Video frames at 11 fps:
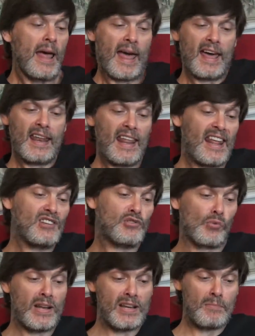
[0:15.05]
And it is
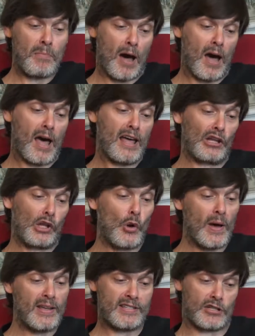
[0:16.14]
written by
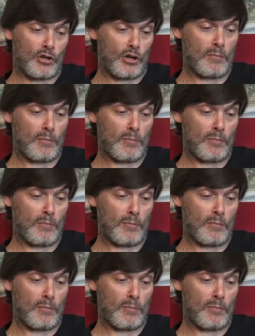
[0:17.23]
Louis